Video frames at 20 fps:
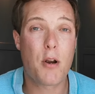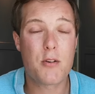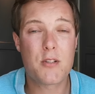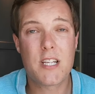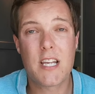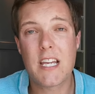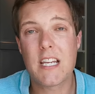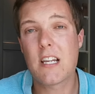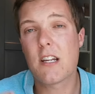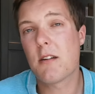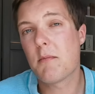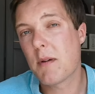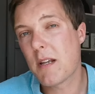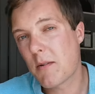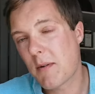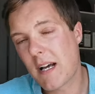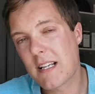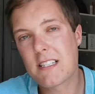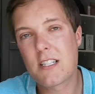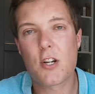protein, an
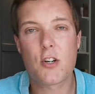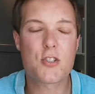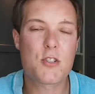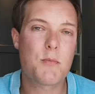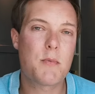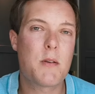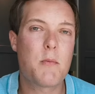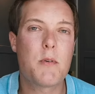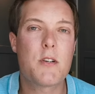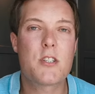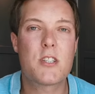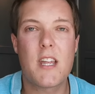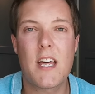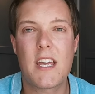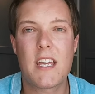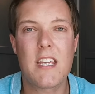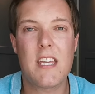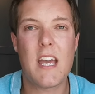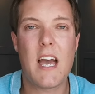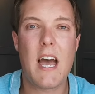amino acid or something, which
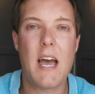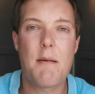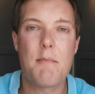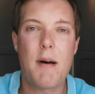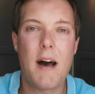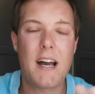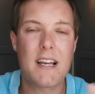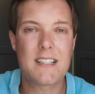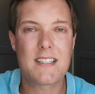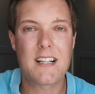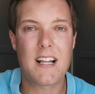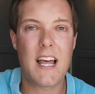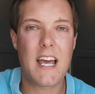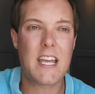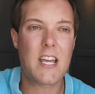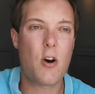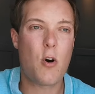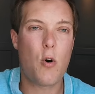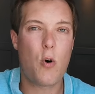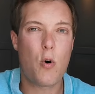they
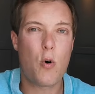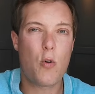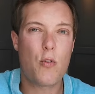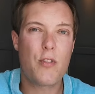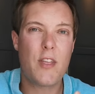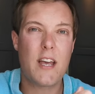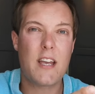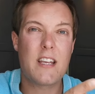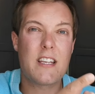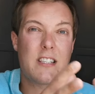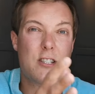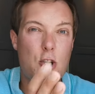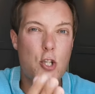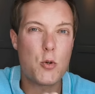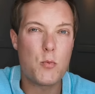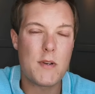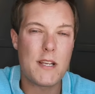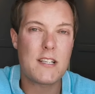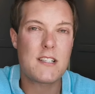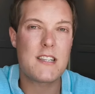isolate or that
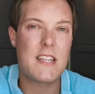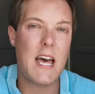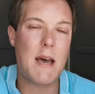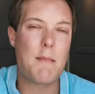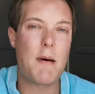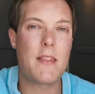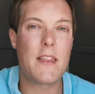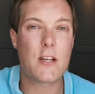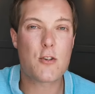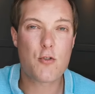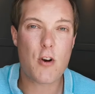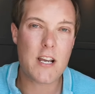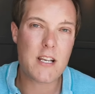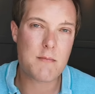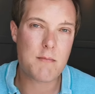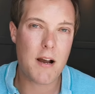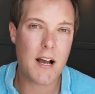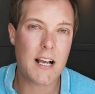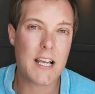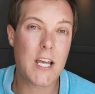is unique to them, and they
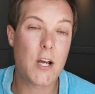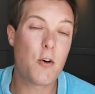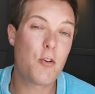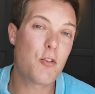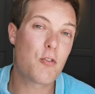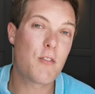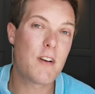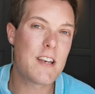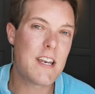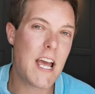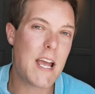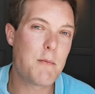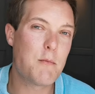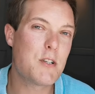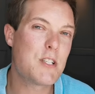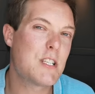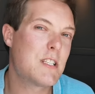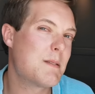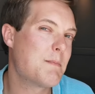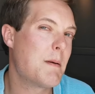trademark it under a name
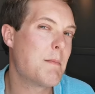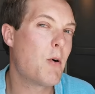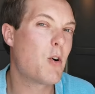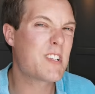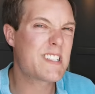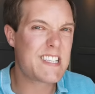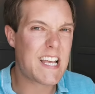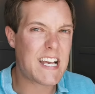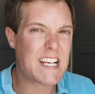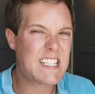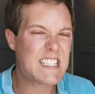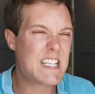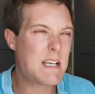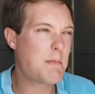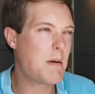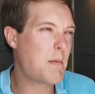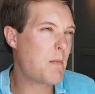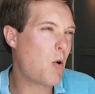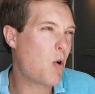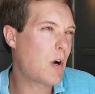which is a bit more sexy,
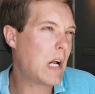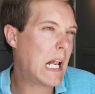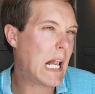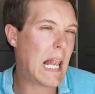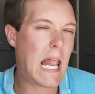a bit more